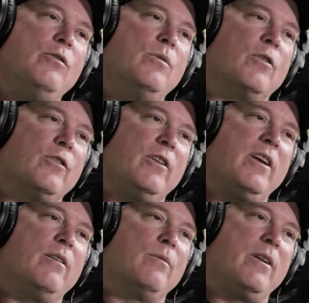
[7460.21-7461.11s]
I think
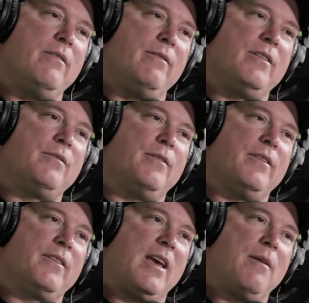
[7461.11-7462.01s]
early to run events for
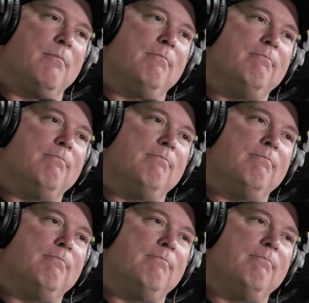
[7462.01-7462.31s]
this game.